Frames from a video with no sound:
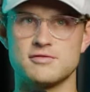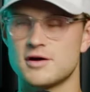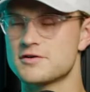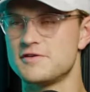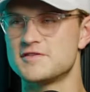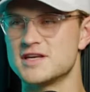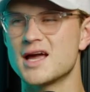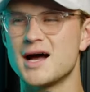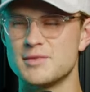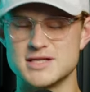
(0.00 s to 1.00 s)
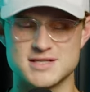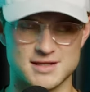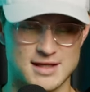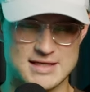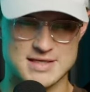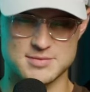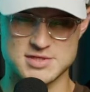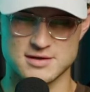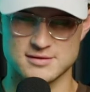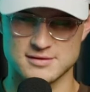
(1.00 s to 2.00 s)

115 comments on the last episode.